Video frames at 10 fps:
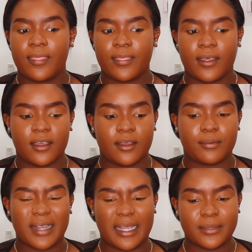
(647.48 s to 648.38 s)
the
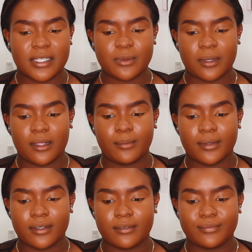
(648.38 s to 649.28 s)
primer as well,
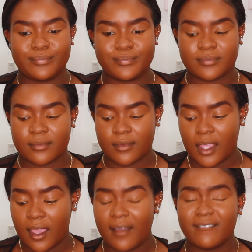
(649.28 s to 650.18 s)
but
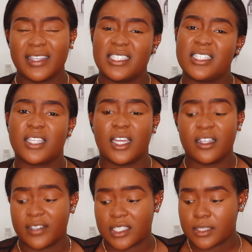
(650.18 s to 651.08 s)
this is kind
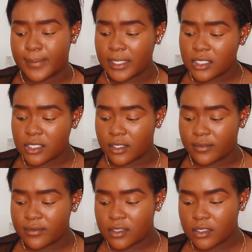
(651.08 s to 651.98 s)
of expensive,
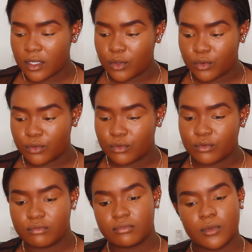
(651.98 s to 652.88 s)
so
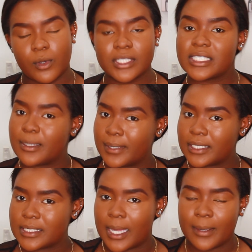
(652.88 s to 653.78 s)
one step at
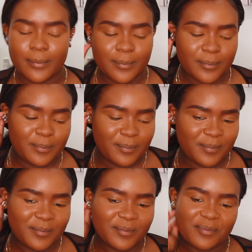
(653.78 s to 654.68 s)
a
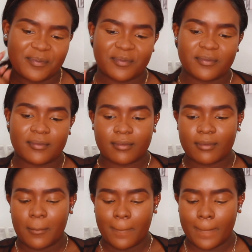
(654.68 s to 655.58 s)
time.
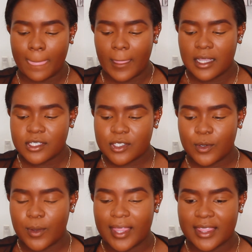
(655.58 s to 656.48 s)

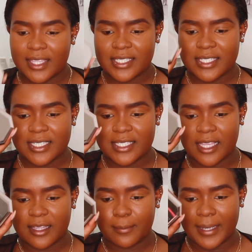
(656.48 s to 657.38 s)
So this is
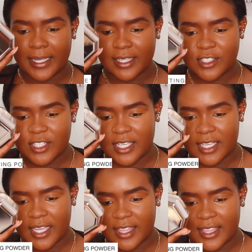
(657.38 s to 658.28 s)
the
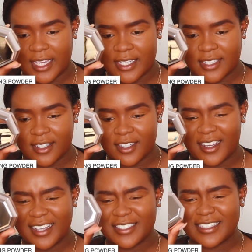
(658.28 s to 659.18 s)
packaging that
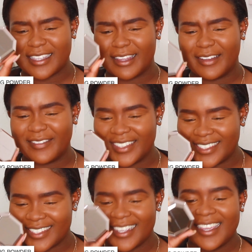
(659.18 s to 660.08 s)
I just love
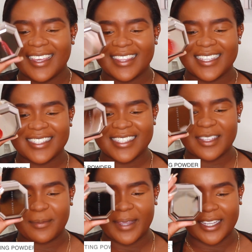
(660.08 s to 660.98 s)
it. This is
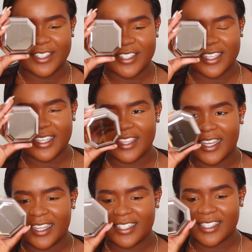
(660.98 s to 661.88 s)
the packaging
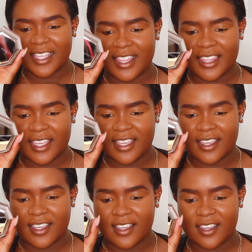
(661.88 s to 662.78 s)
that
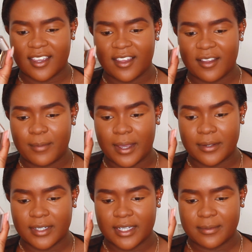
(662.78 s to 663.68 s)
the
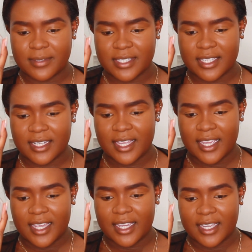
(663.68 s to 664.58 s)
powder comes in.
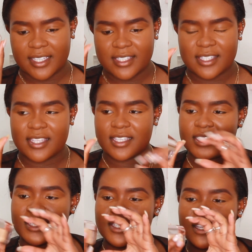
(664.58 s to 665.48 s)
It's
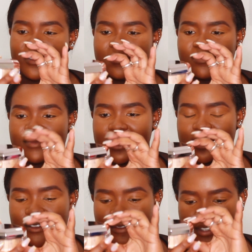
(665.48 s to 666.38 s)
this
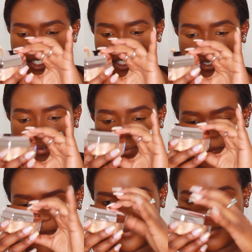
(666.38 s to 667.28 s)
silver
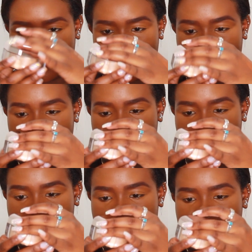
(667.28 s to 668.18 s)

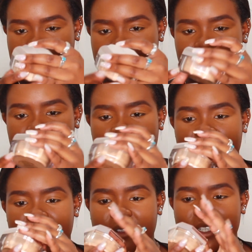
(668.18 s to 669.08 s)
case.
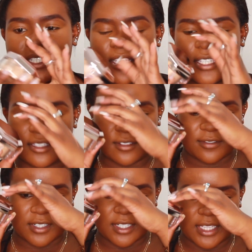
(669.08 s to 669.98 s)
No, it's this
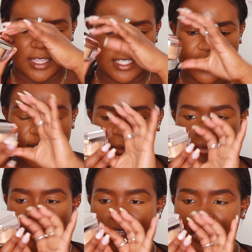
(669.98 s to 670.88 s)
silver lid
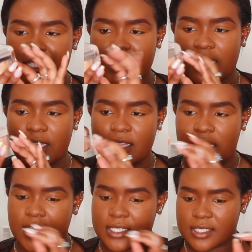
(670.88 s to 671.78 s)
in this like
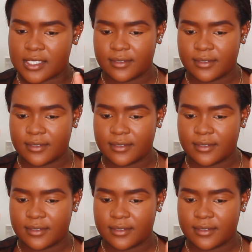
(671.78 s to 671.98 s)
glass